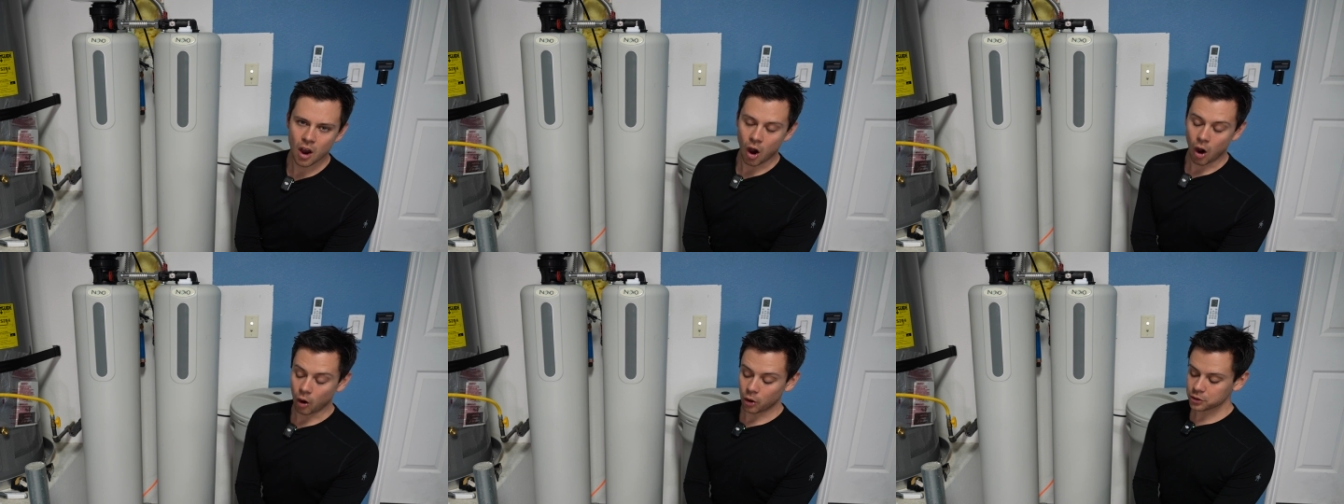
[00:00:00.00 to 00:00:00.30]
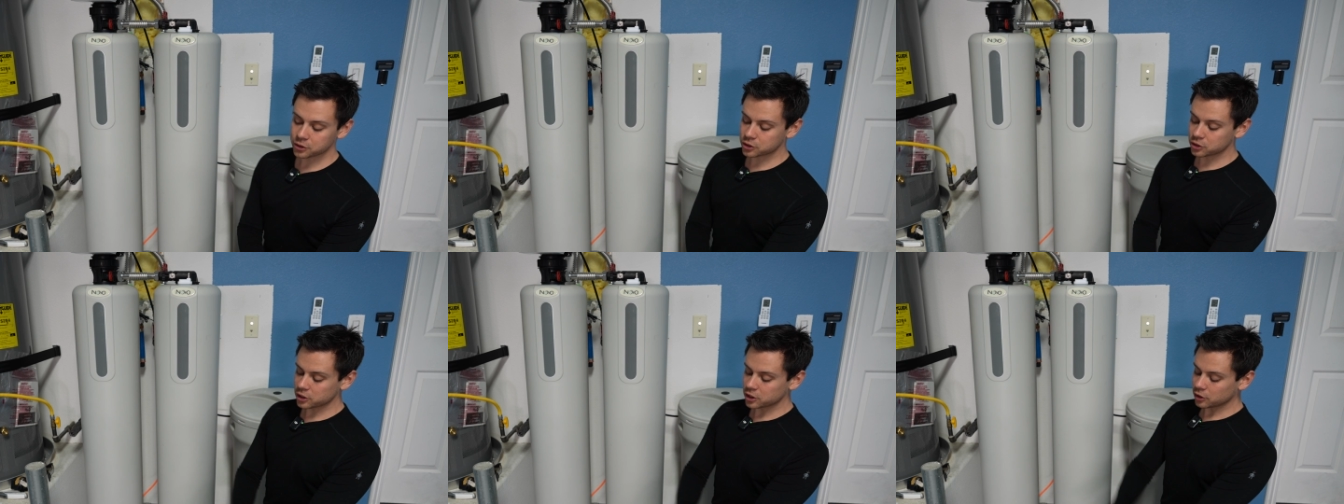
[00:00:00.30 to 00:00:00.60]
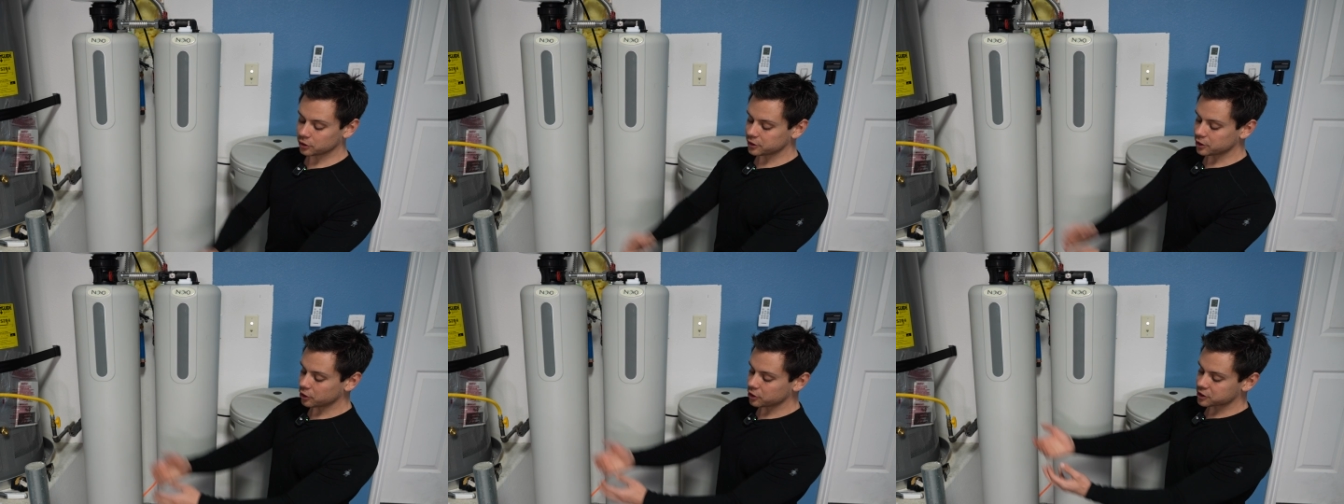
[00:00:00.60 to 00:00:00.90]
Also,
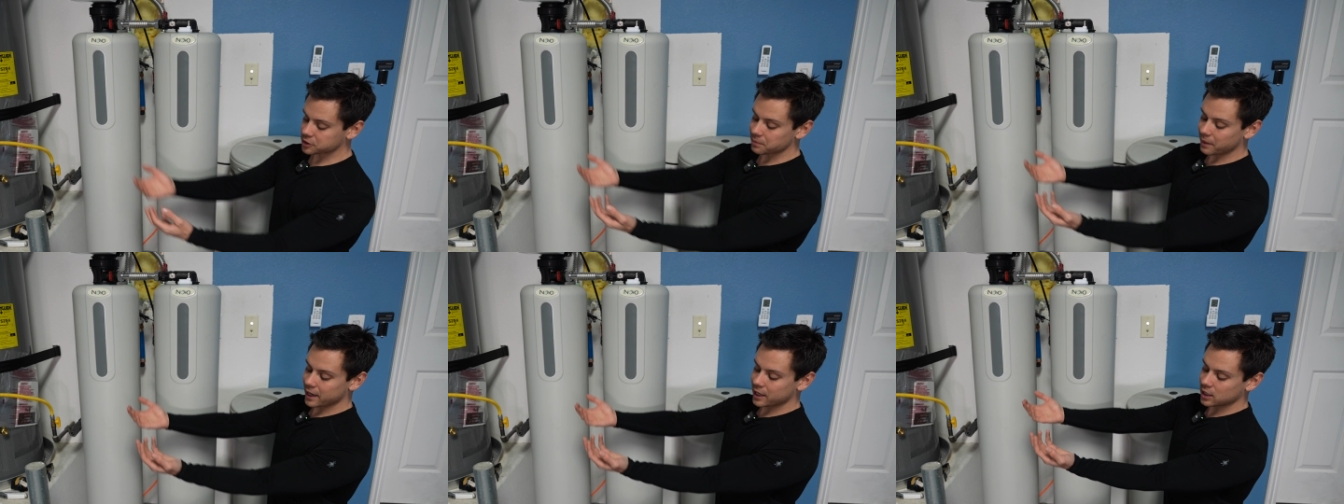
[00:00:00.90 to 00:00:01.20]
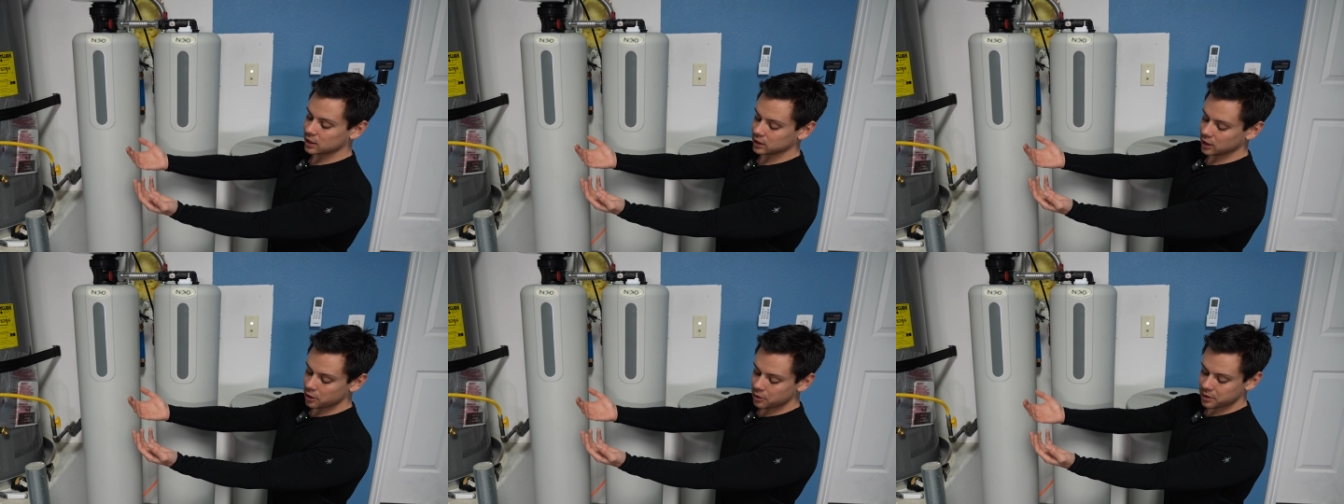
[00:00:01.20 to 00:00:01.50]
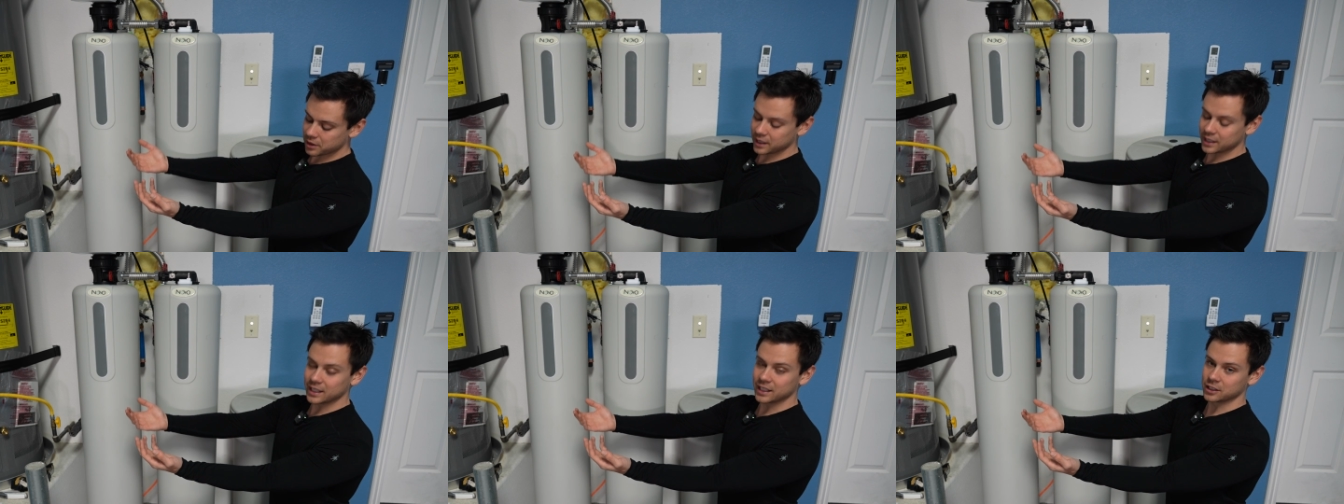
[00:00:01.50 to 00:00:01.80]
you'll notice my
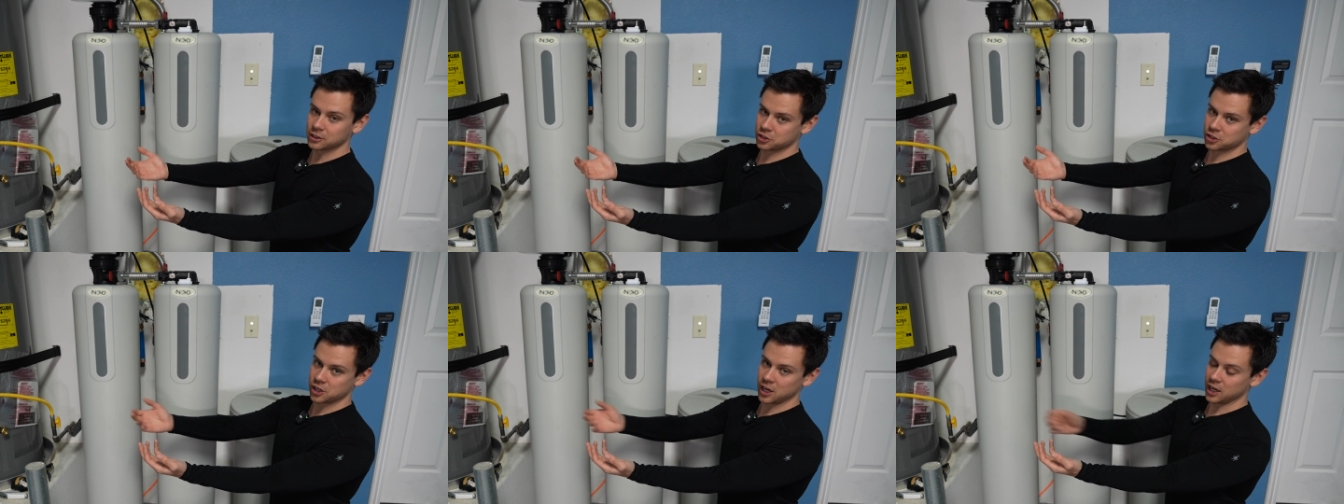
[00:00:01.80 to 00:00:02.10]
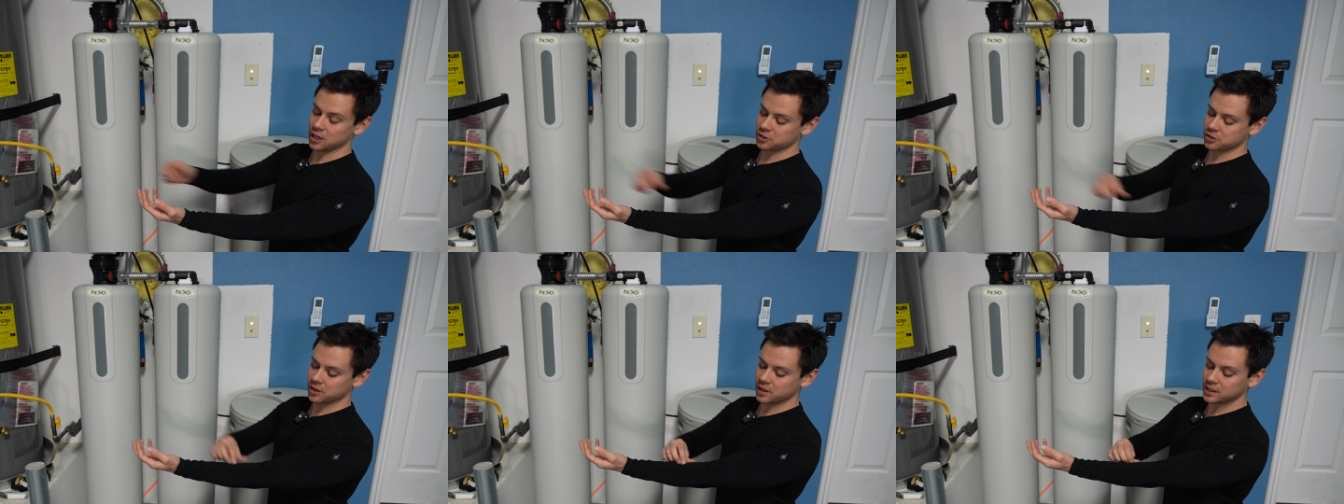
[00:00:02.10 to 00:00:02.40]
clothing has changed.